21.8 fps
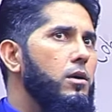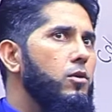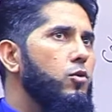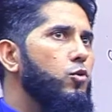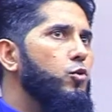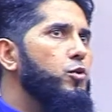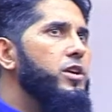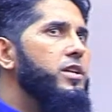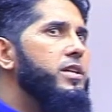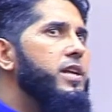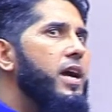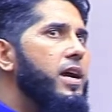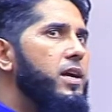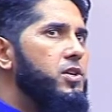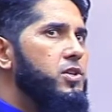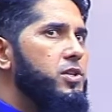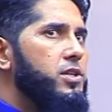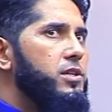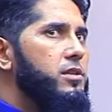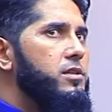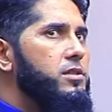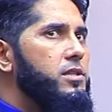
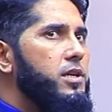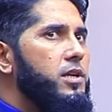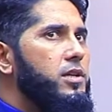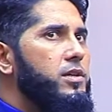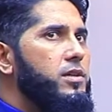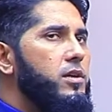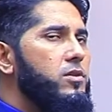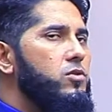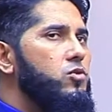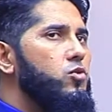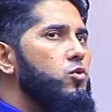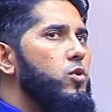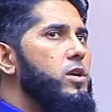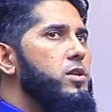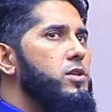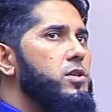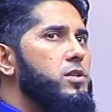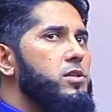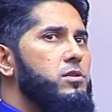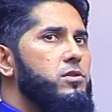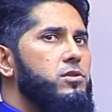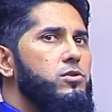Reductions and
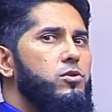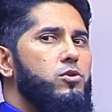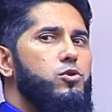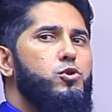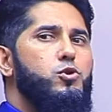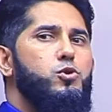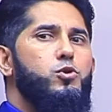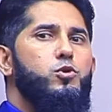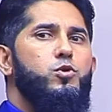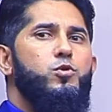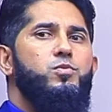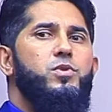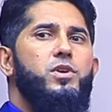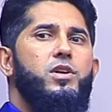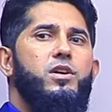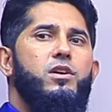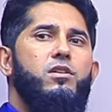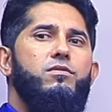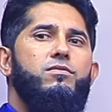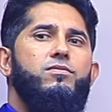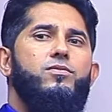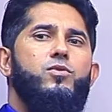contractions should
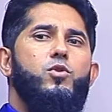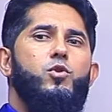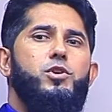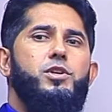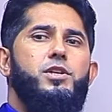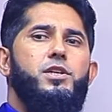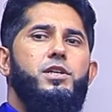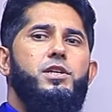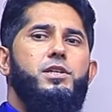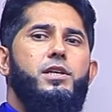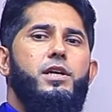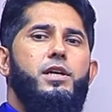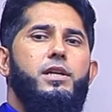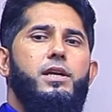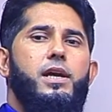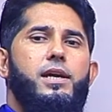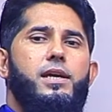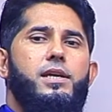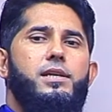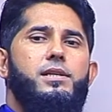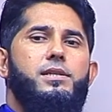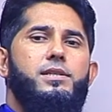be avoided in
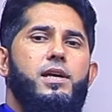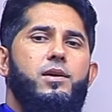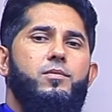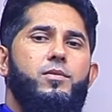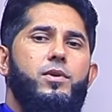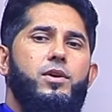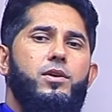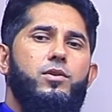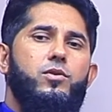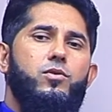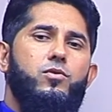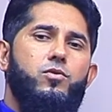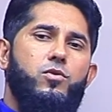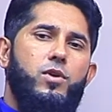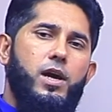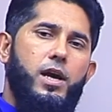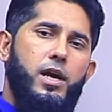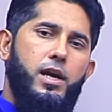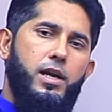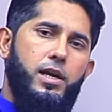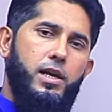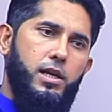academic
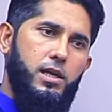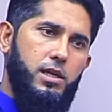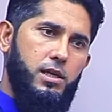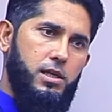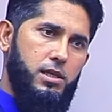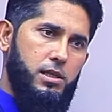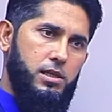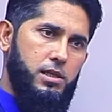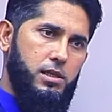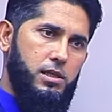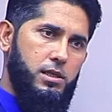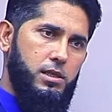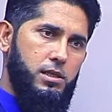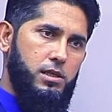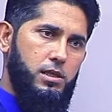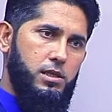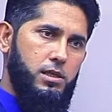writing.